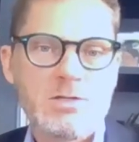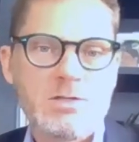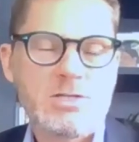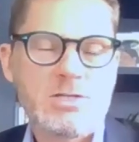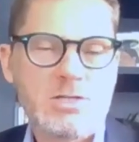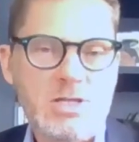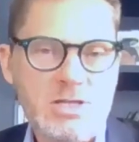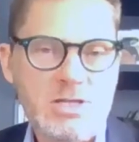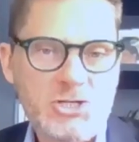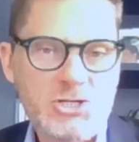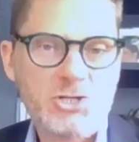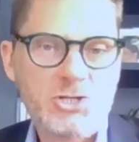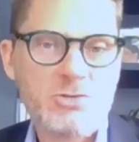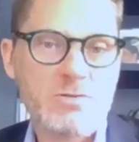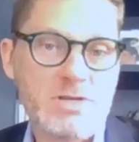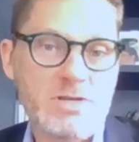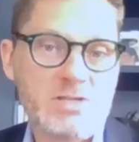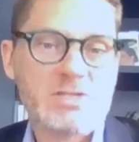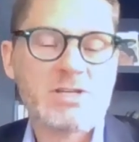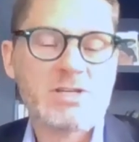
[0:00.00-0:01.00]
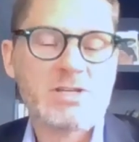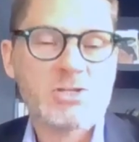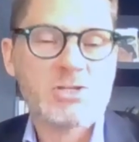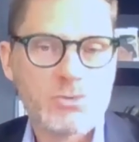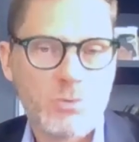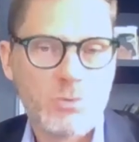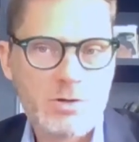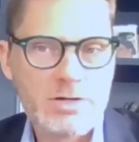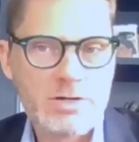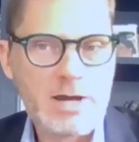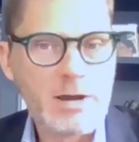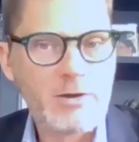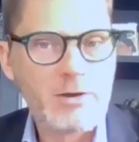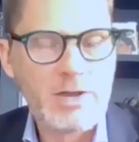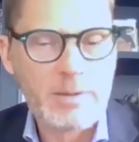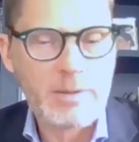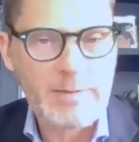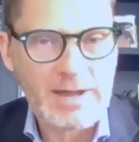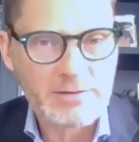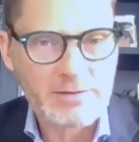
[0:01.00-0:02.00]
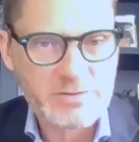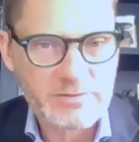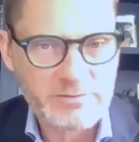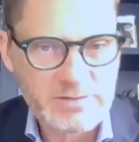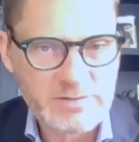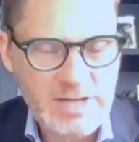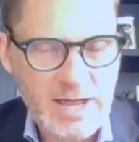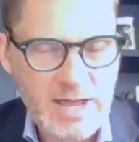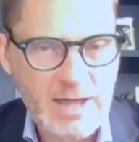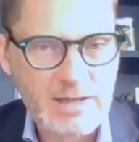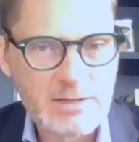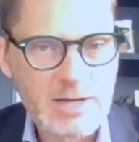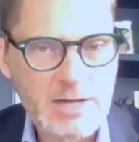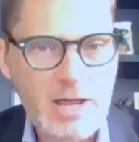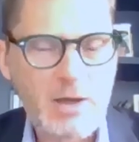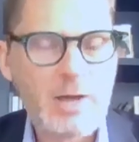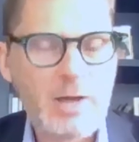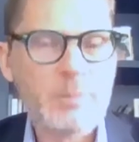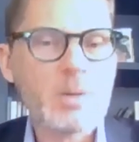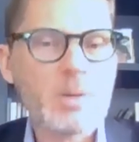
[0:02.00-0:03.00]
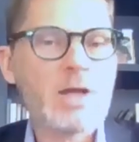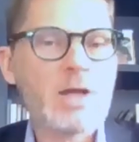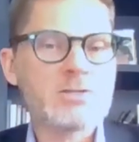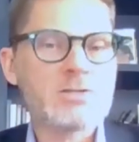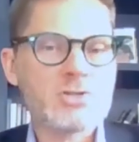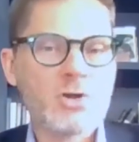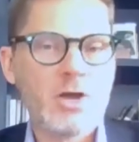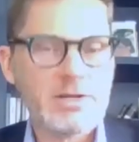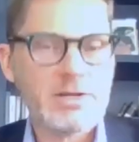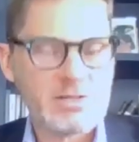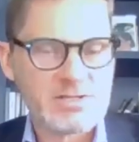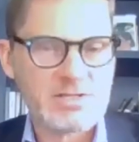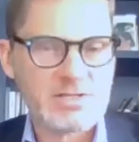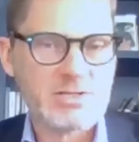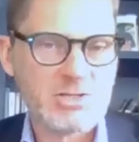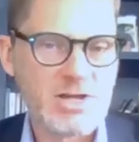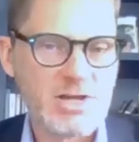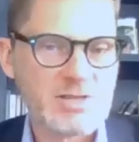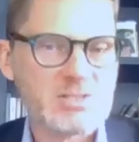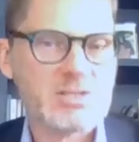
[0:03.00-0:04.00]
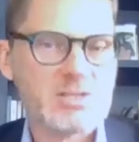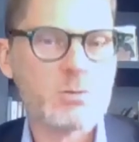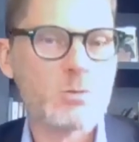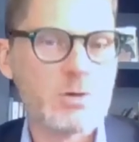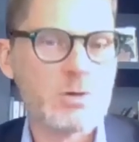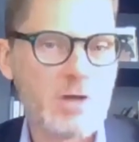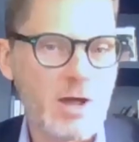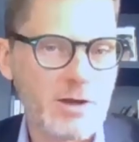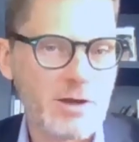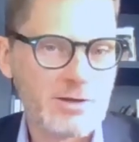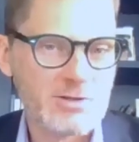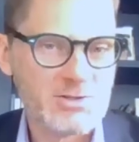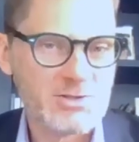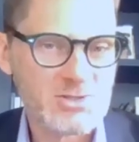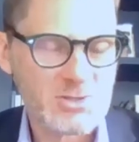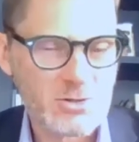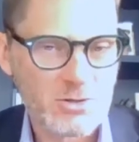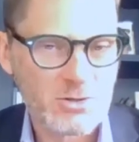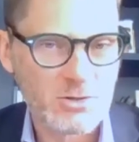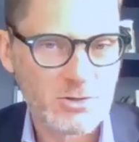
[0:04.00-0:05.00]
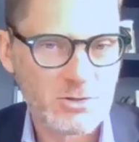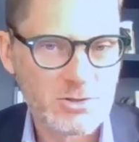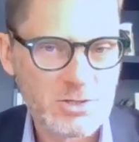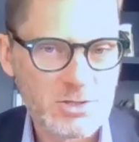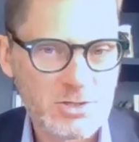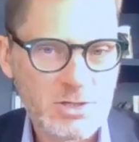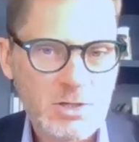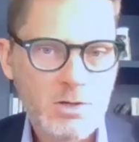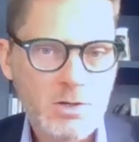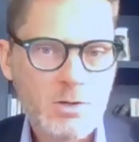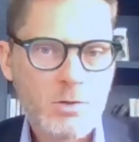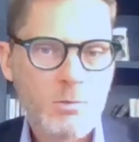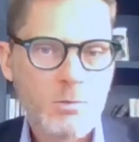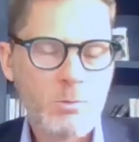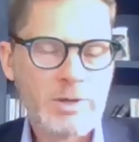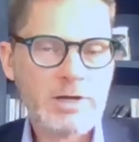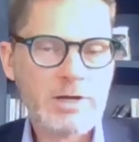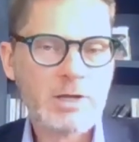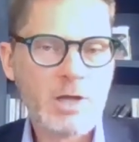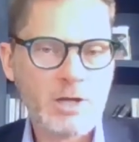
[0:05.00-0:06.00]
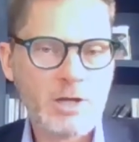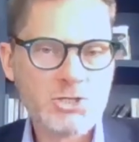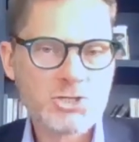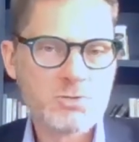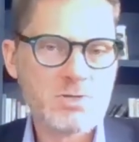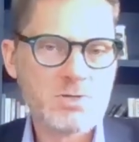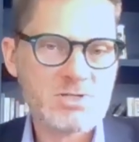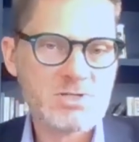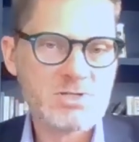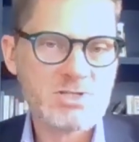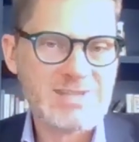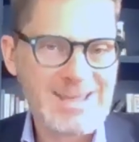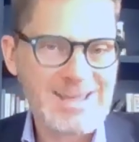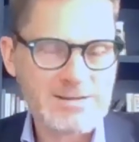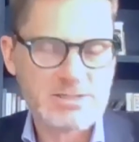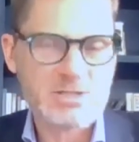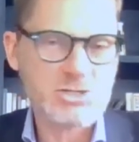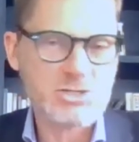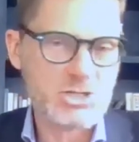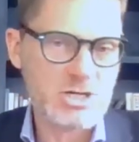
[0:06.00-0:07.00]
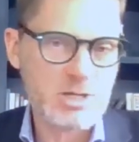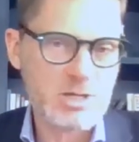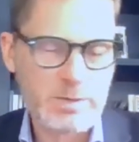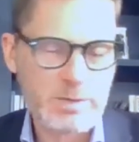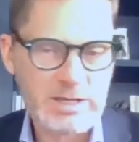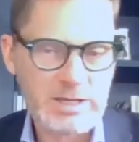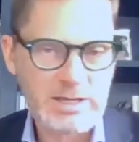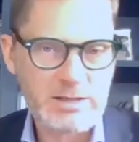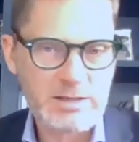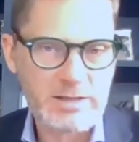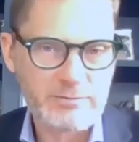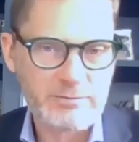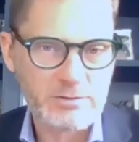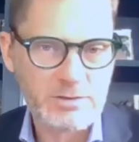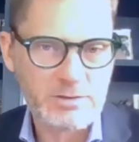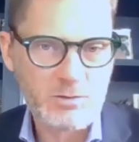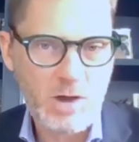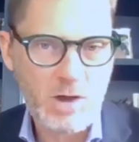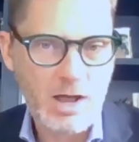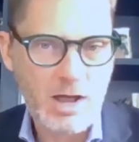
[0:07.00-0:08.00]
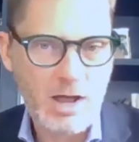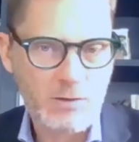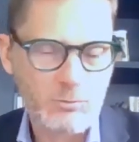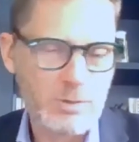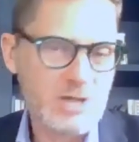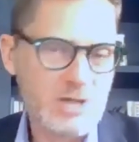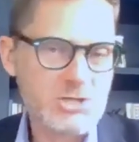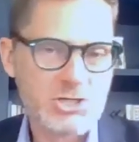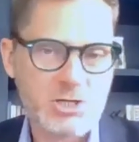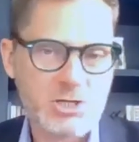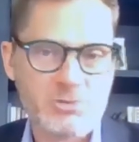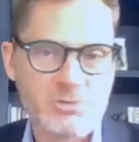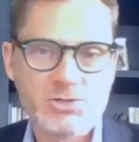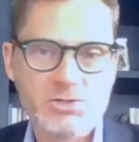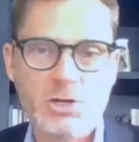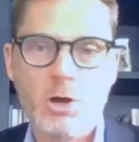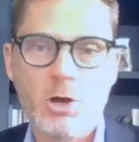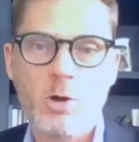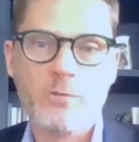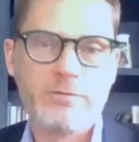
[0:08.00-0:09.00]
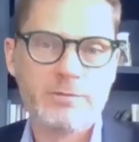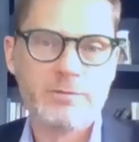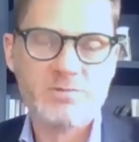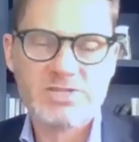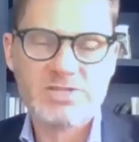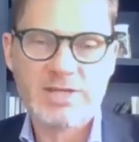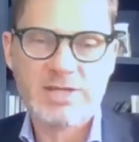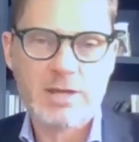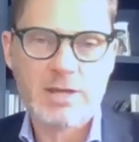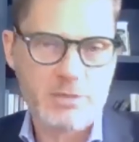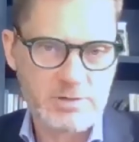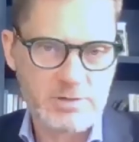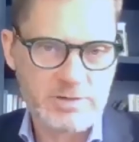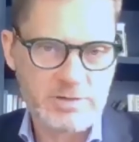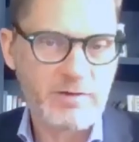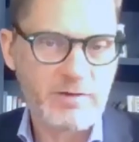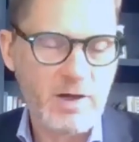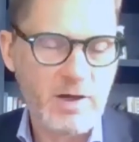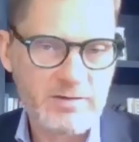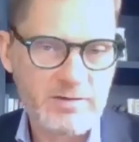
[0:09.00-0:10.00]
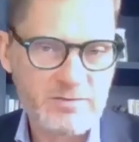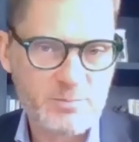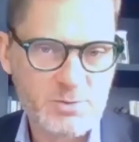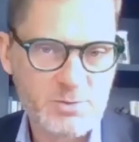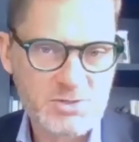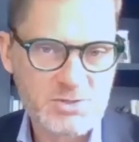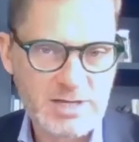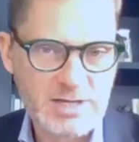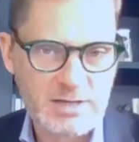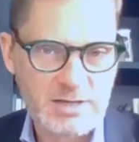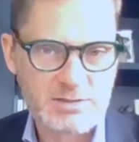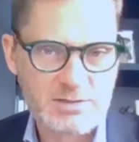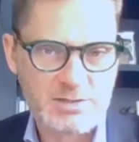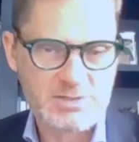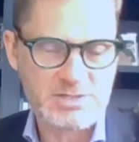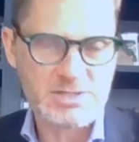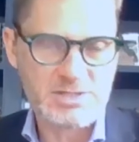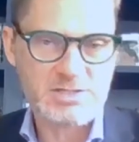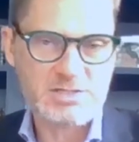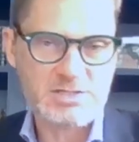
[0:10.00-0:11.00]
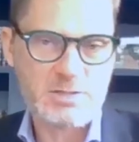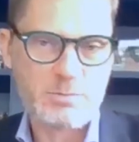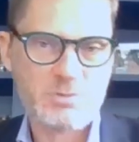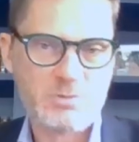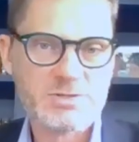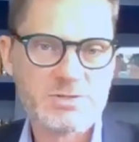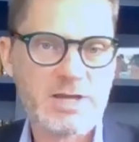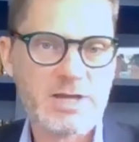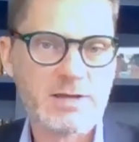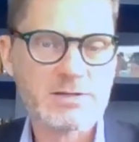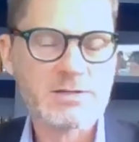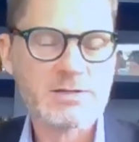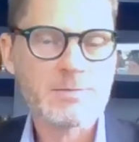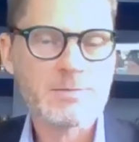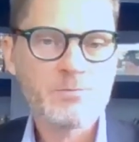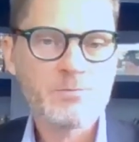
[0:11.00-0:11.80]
to issue this extraordinary amount of debt. Now, I'm not trying to suggest that we're not concerned. When countries' debt to GDP level, ratios go from, say, 35% to 60%